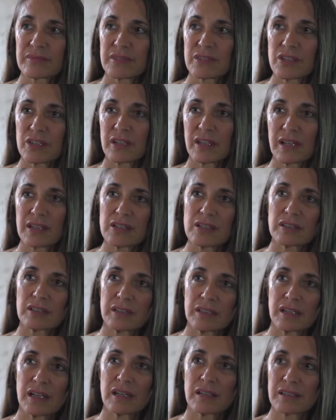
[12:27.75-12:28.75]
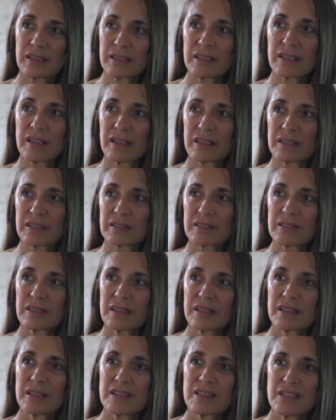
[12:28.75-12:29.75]
She actually got a car
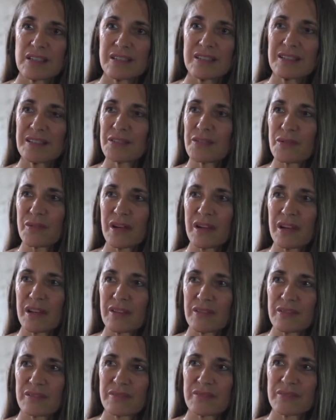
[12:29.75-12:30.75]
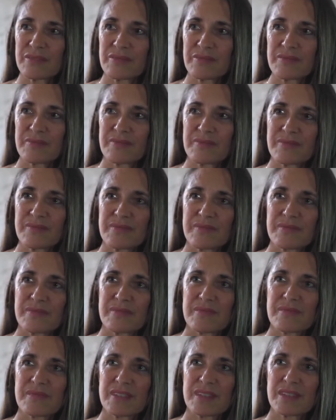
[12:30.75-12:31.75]
she didn't drive.
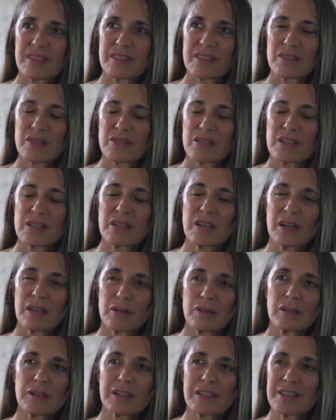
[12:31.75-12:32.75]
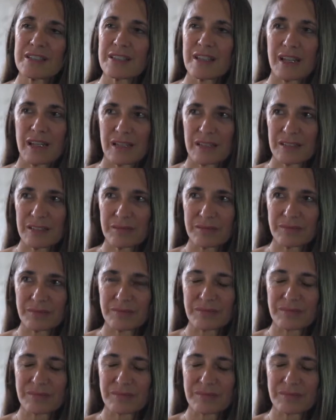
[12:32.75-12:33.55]
So she got all excited.